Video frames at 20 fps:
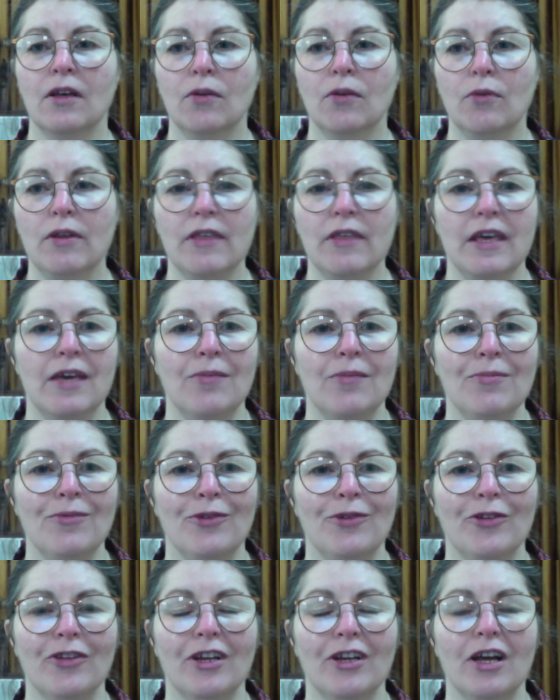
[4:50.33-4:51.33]
With him
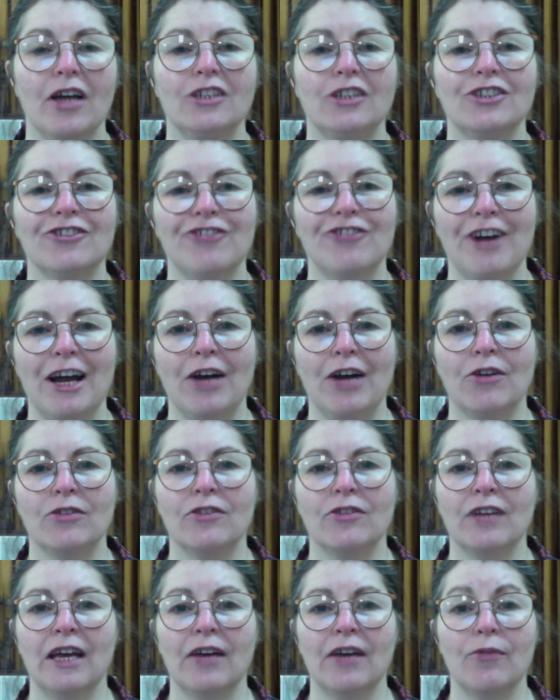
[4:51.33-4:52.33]
was a large
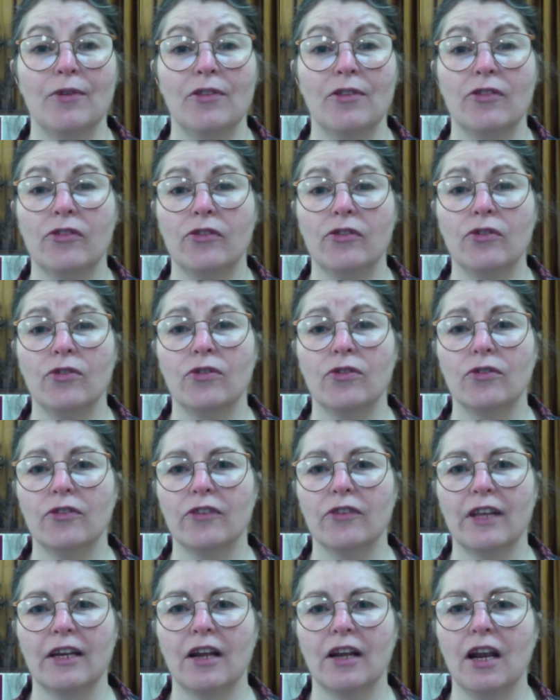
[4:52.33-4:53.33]
crowd with
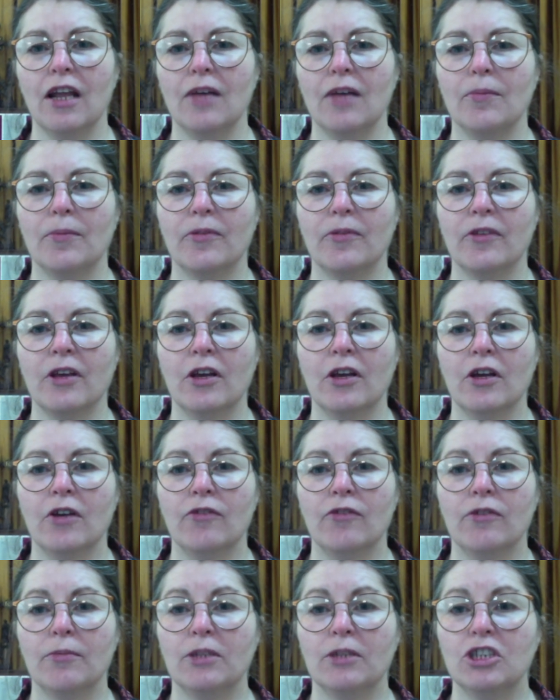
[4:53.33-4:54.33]
swords and clubs
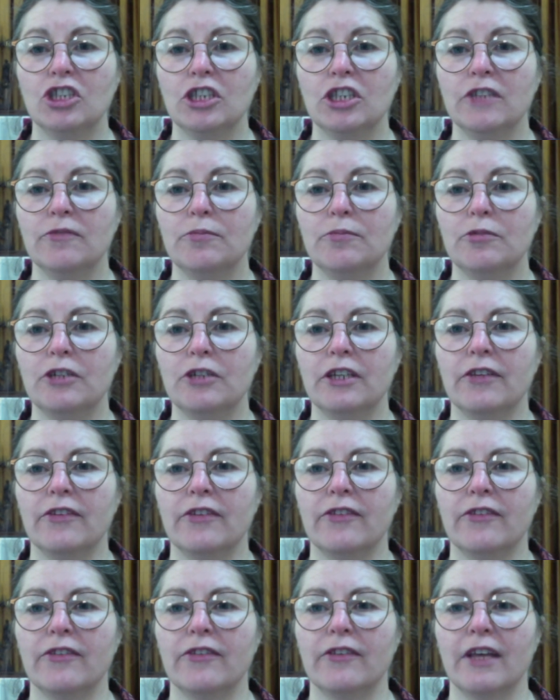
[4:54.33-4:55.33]
from the chief
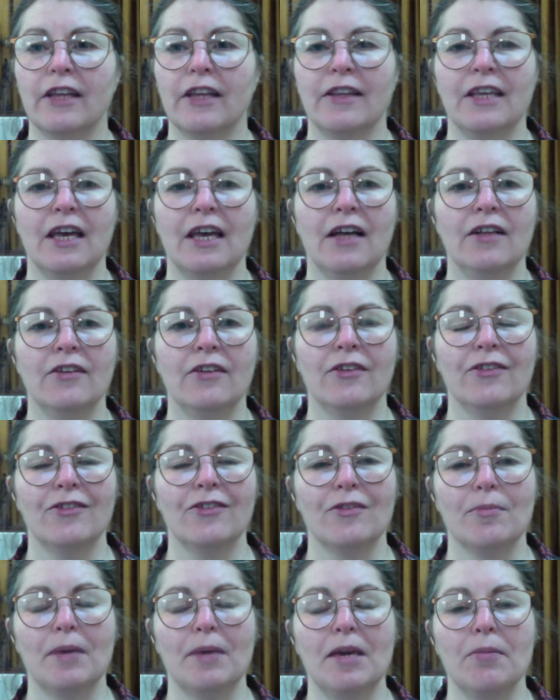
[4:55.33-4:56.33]
priests and the elders of the
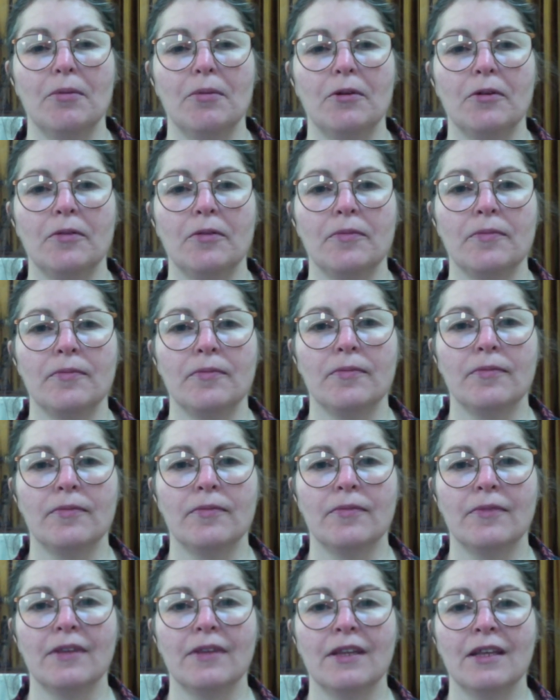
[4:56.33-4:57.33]
people.
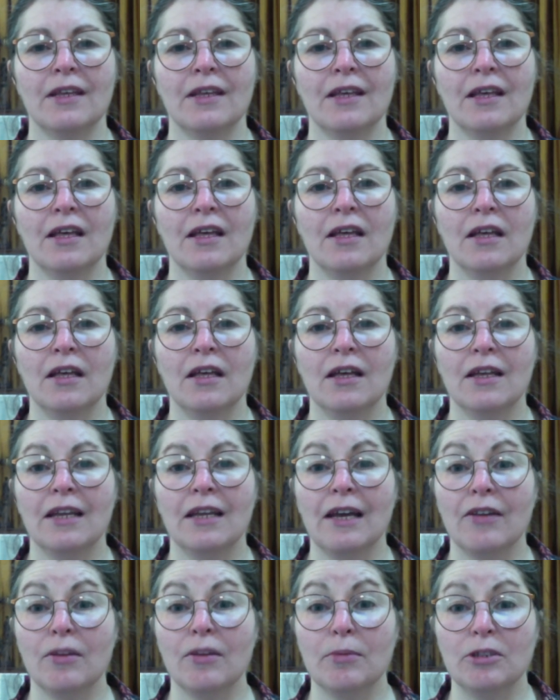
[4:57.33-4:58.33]

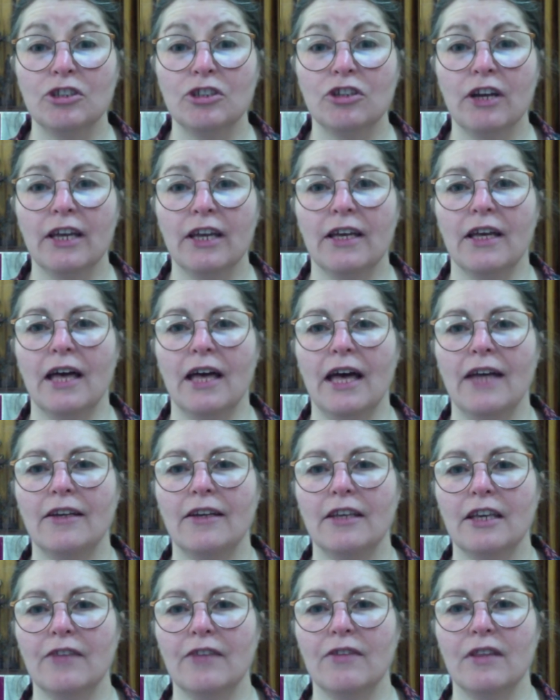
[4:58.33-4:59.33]
Now the betrayer had
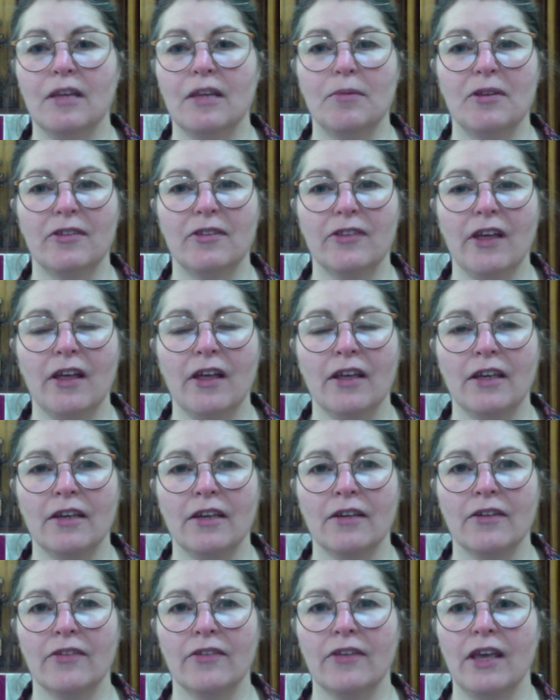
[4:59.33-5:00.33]
given them a
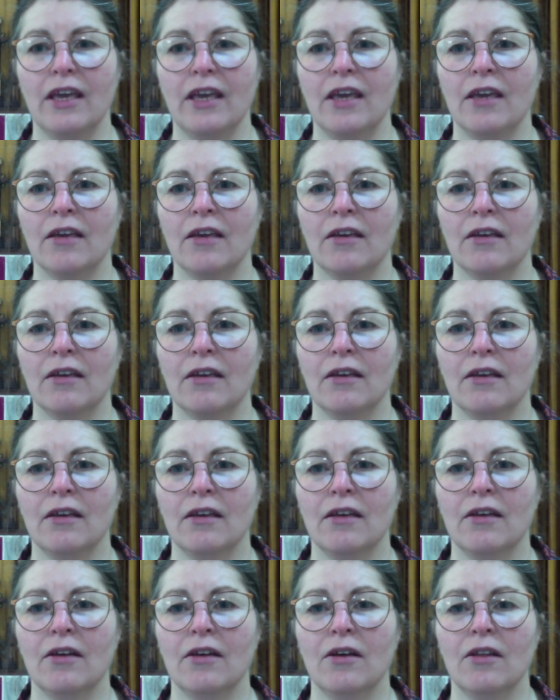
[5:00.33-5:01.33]
sign, saying,
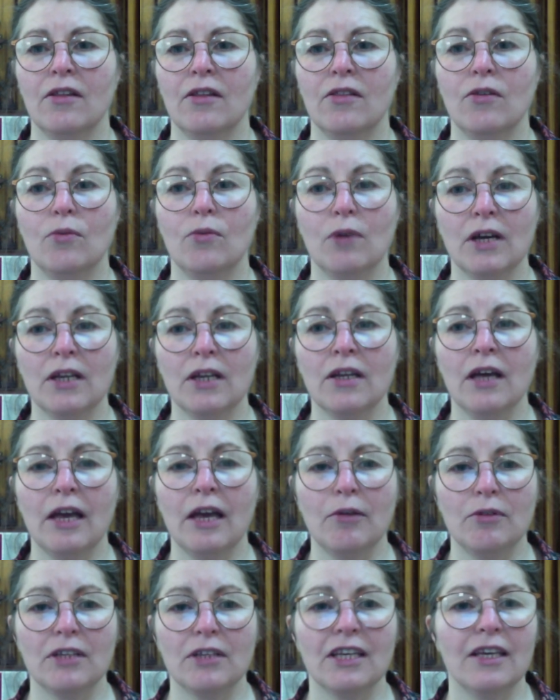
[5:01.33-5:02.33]
"The one I
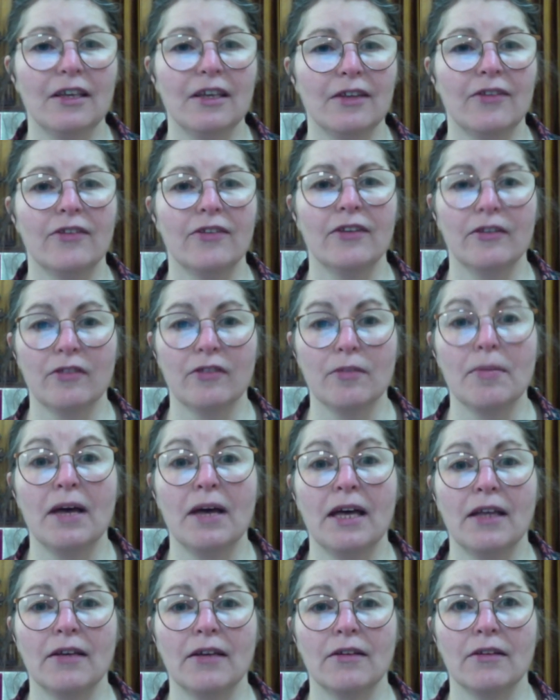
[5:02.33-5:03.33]
will kiss is the
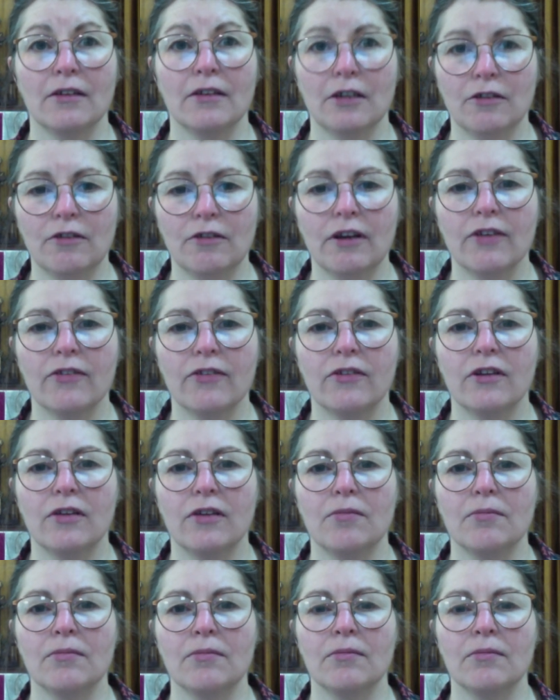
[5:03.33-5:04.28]
man. Arrest him."